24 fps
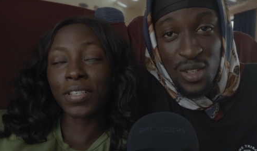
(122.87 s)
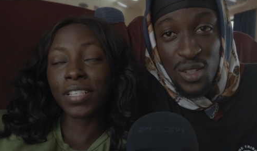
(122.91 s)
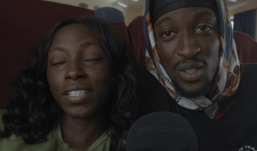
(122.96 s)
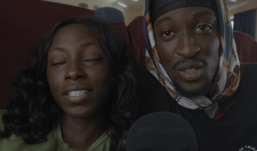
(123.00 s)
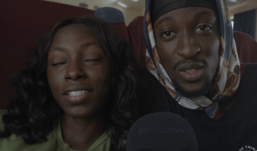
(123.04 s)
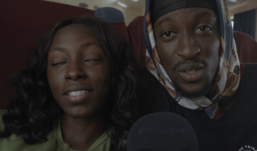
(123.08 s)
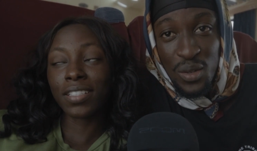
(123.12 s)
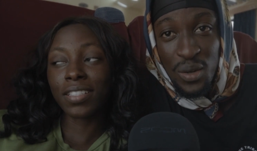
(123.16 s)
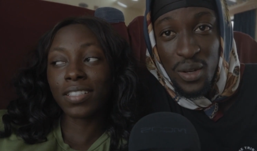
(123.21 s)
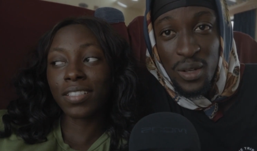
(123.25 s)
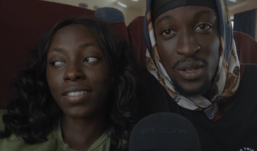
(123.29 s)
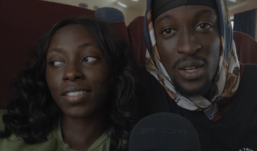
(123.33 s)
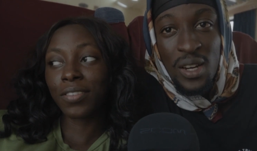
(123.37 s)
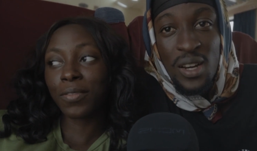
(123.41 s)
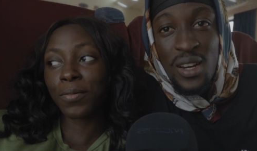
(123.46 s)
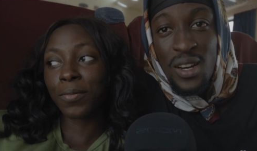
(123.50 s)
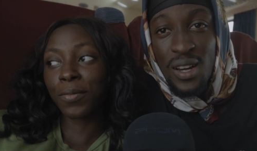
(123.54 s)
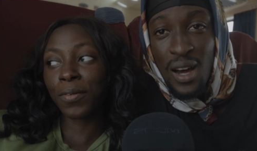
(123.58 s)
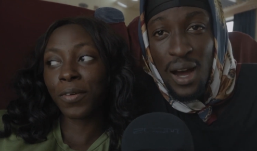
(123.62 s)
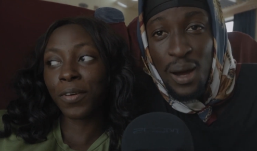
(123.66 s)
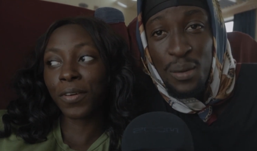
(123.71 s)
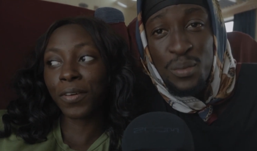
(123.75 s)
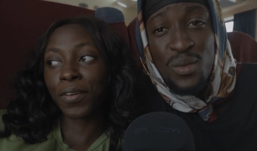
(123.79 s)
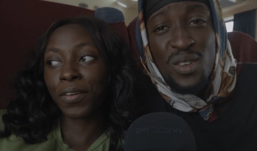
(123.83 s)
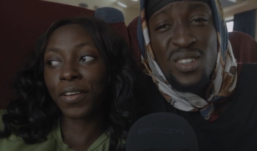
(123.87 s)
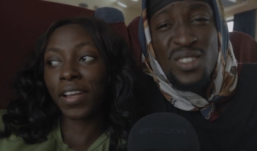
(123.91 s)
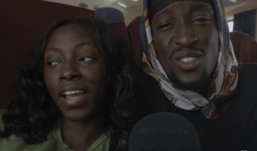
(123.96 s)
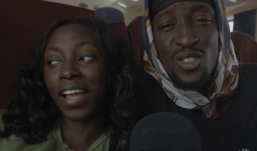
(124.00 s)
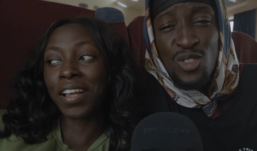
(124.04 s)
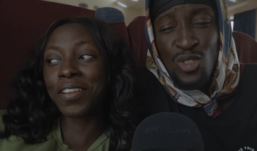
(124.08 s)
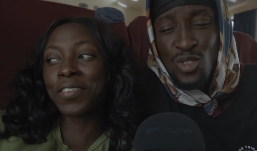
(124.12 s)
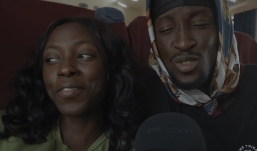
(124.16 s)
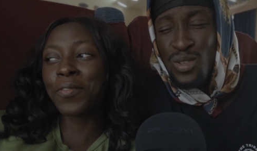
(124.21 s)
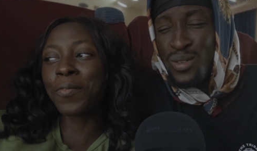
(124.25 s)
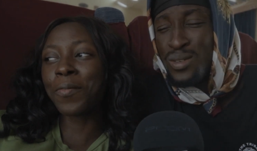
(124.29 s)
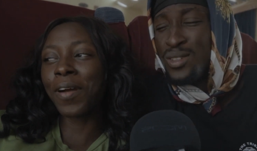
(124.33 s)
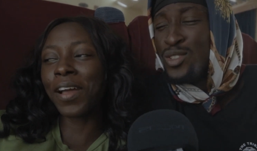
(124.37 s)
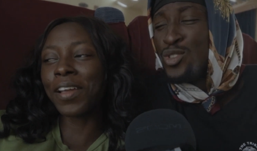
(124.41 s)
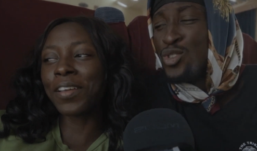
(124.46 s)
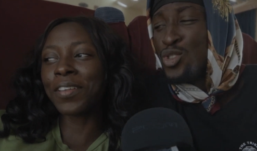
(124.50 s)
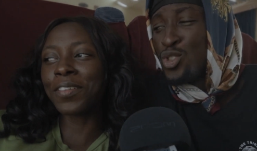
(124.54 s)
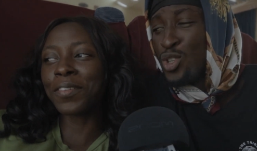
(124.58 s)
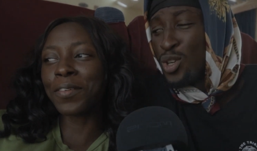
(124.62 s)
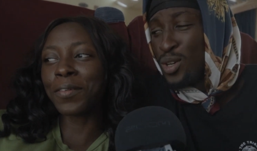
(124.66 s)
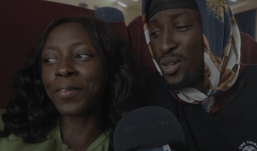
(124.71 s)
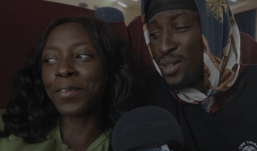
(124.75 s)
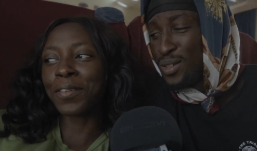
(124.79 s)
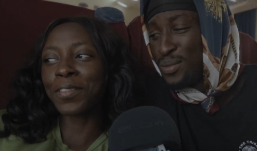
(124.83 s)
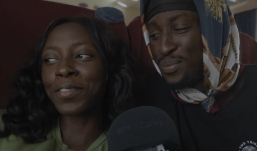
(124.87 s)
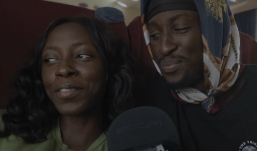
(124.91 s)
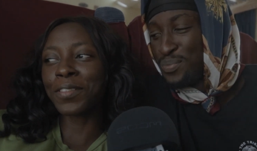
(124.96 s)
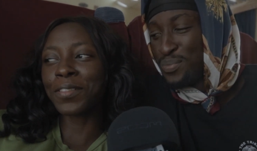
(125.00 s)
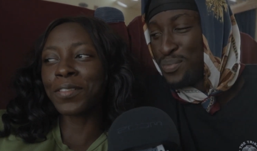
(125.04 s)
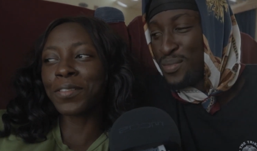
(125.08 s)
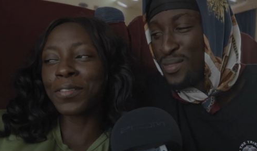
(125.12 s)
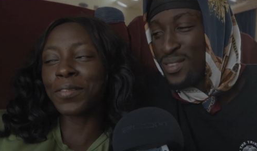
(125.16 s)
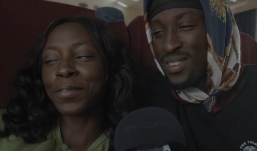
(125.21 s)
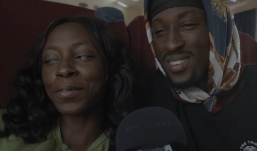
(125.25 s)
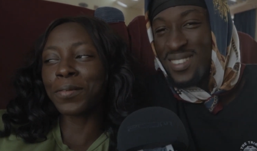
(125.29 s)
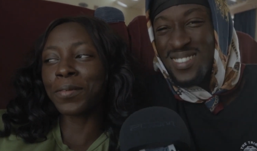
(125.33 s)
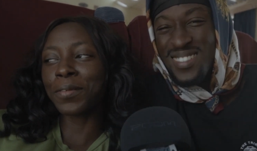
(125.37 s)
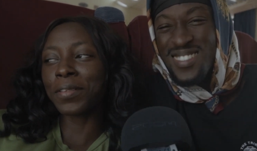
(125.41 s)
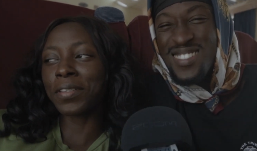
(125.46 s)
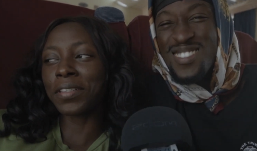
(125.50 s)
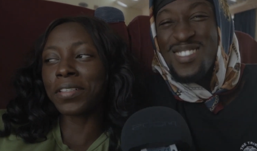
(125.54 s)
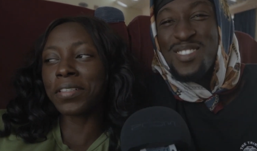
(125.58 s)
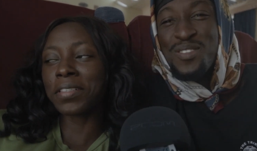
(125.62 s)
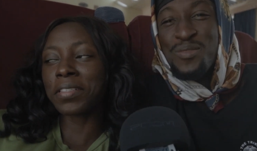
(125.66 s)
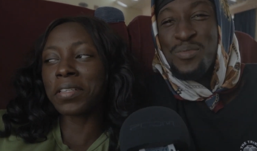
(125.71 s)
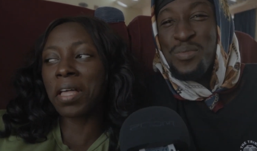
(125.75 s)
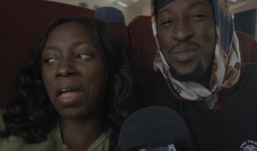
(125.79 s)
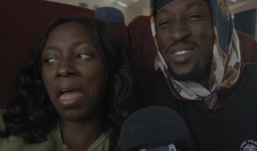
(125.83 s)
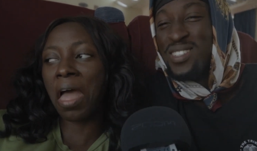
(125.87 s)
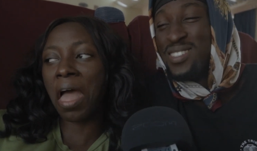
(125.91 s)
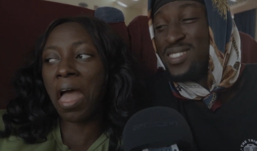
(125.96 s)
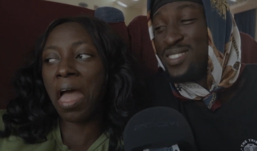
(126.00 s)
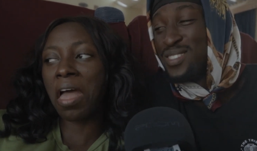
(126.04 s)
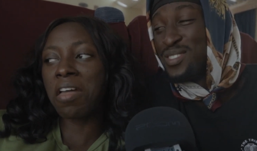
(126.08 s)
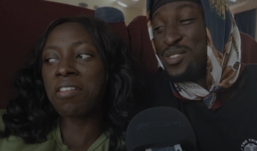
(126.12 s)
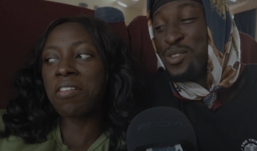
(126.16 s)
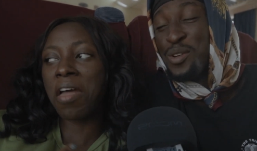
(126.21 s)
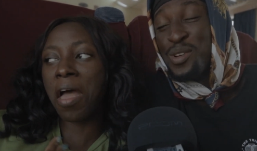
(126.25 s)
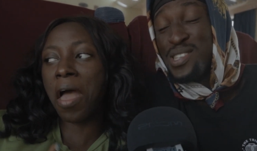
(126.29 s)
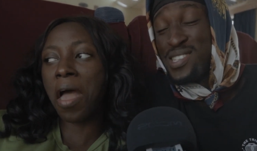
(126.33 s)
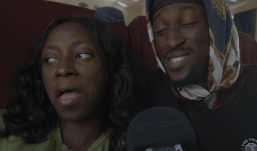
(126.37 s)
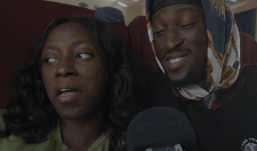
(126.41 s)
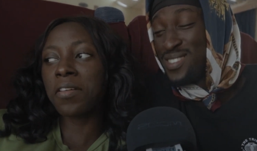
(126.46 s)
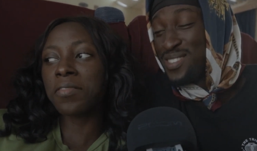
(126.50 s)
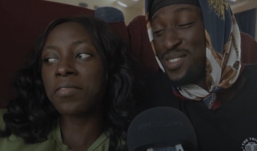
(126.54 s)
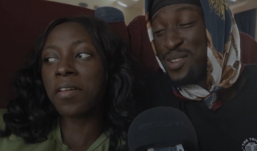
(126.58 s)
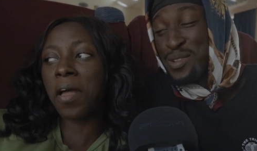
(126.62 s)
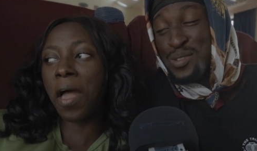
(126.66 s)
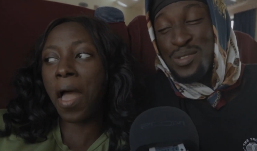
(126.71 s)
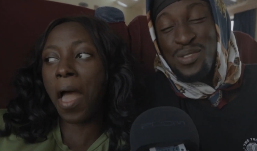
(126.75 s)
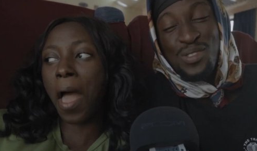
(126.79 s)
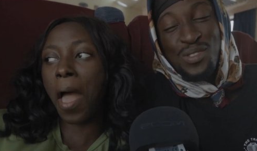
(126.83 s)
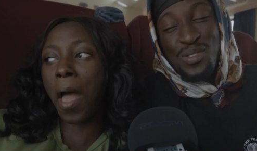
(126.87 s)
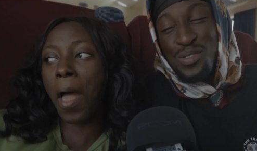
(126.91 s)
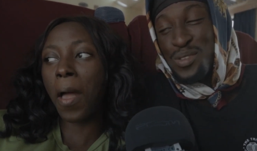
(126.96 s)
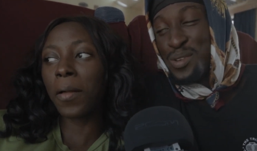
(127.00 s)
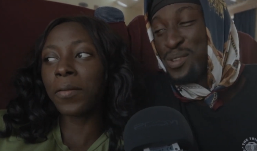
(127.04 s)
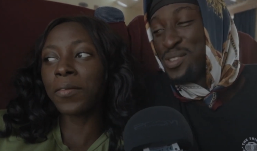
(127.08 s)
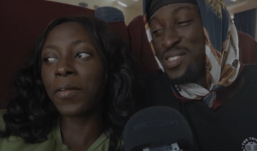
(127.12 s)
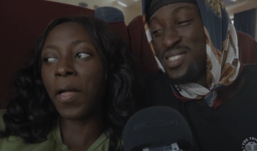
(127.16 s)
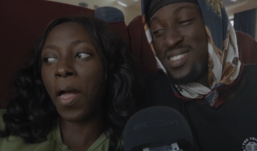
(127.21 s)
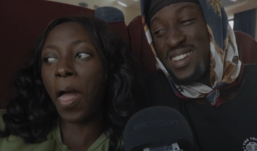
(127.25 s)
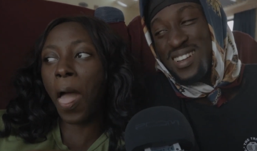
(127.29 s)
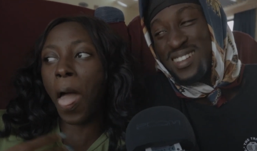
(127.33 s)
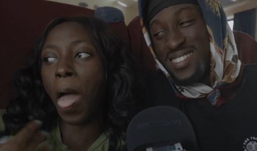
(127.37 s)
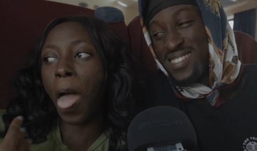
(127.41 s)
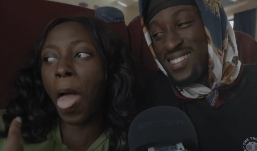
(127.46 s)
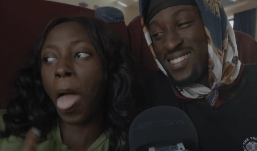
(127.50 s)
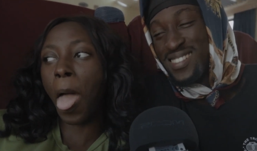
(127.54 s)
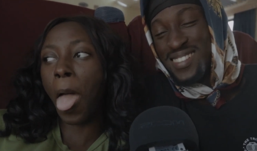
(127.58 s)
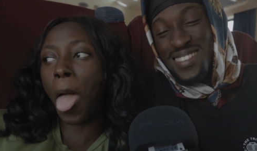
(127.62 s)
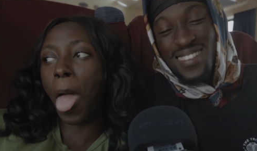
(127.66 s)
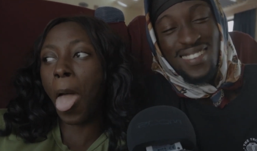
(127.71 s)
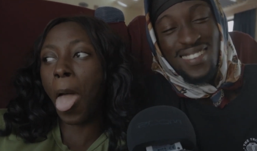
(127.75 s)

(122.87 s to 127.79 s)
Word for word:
Speaker 1: going to do it. I'm going to do it. You know what? Don't don't don't start.